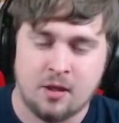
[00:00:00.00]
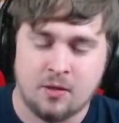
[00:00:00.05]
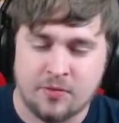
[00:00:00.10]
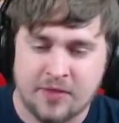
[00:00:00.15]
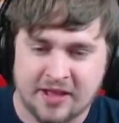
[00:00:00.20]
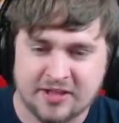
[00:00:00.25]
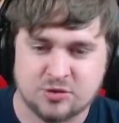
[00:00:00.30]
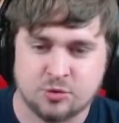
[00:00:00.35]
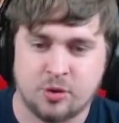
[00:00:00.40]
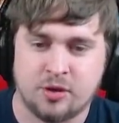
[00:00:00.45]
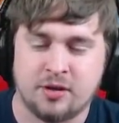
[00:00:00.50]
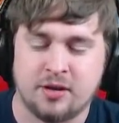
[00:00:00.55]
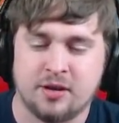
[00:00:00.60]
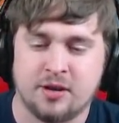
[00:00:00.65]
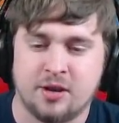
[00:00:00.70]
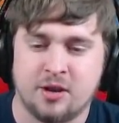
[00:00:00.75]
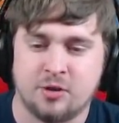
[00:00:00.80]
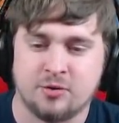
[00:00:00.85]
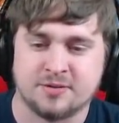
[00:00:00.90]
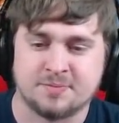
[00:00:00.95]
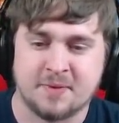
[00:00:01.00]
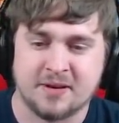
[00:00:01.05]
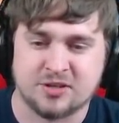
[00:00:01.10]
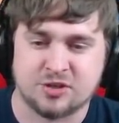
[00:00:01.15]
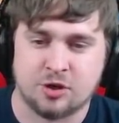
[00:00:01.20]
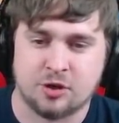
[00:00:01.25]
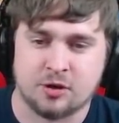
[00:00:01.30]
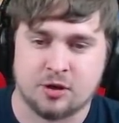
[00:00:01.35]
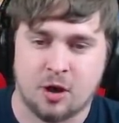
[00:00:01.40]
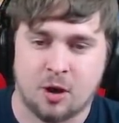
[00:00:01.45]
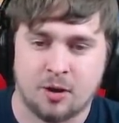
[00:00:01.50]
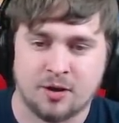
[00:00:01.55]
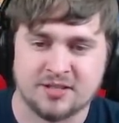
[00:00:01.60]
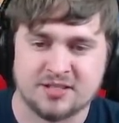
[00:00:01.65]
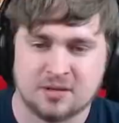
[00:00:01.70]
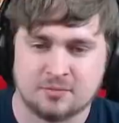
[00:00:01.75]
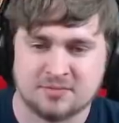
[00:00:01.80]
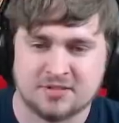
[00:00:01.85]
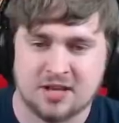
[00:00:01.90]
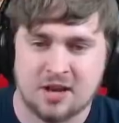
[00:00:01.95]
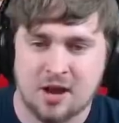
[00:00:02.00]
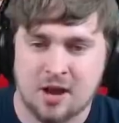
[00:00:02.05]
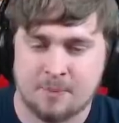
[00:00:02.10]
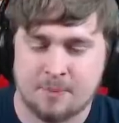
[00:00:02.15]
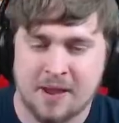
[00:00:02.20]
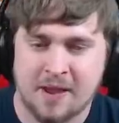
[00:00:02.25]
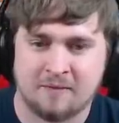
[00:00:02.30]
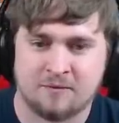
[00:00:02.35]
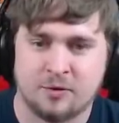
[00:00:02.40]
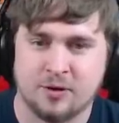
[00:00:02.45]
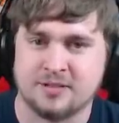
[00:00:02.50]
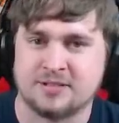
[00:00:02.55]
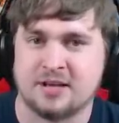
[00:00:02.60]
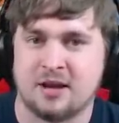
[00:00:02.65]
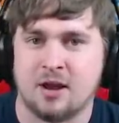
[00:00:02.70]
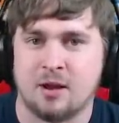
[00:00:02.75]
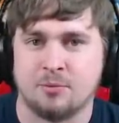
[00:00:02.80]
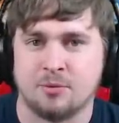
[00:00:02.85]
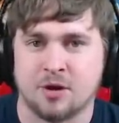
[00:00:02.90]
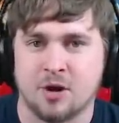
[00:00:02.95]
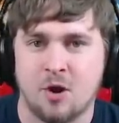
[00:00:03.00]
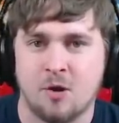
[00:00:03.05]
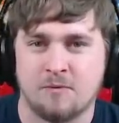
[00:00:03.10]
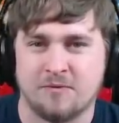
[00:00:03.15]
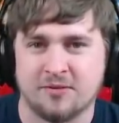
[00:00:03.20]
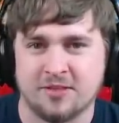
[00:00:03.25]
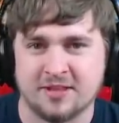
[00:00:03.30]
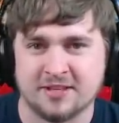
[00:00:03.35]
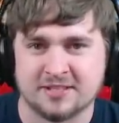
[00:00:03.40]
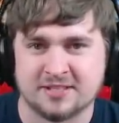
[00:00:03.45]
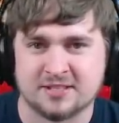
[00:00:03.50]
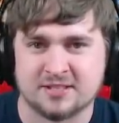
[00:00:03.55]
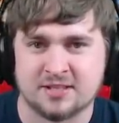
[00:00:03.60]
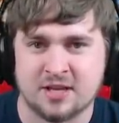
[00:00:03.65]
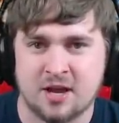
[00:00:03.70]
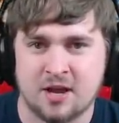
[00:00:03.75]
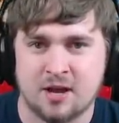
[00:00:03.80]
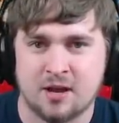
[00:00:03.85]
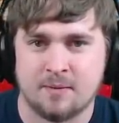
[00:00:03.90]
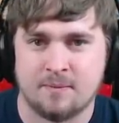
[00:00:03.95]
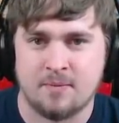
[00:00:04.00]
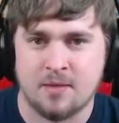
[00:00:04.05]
That's what you need to do, is make sure your guard is up top every time you're going for this, you're